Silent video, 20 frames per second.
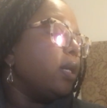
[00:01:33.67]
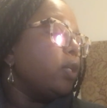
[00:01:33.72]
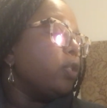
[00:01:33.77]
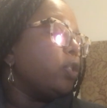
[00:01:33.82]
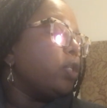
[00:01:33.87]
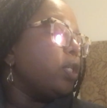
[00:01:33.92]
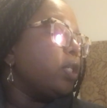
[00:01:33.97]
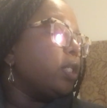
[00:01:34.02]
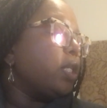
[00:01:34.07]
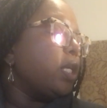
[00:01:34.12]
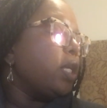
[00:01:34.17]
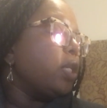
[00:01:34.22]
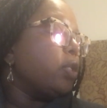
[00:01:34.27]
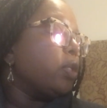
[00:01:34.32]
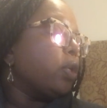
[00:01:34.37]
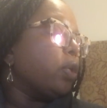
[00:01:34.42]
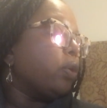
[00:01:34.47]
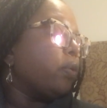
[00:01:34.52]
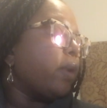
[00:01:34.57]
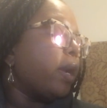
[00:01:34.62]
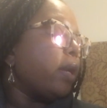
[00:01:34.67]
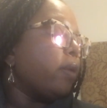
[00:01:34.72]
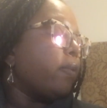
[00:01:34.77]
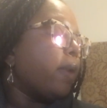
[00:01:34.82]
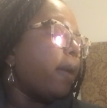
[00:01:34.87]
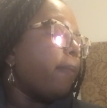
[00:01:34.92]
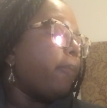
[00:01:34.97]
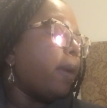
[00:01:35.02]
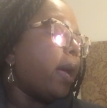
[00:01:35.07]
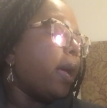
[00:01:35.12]
She sees her
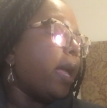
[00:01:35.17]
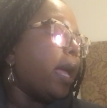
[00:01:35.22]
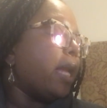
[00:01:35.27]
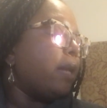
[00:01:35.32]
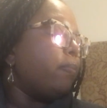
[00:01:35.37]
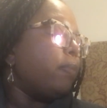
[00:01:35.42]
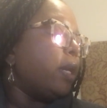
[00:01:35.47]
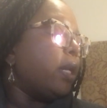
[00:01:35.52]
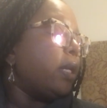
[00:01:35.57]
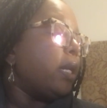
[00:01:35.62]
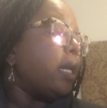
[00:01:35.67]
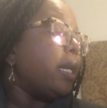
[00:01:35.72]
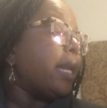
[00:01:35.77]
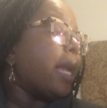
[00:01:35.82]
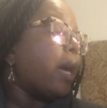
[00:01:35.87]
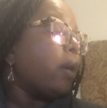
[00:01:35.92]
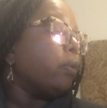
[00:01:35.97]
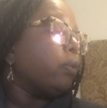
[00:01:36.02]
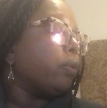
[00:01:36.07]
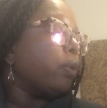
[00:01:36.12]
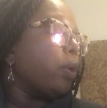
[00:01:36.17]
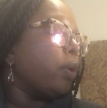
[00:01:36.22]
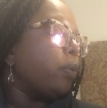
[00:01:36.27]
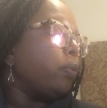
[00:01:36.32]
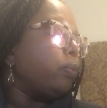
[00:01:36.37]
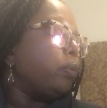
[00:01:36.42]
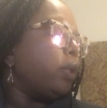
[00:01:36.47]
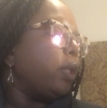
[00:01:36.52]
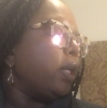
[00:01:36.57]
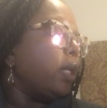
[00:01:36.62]
great-grandpa Edmund, now
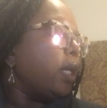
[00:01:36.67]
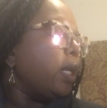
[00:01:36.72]
grown.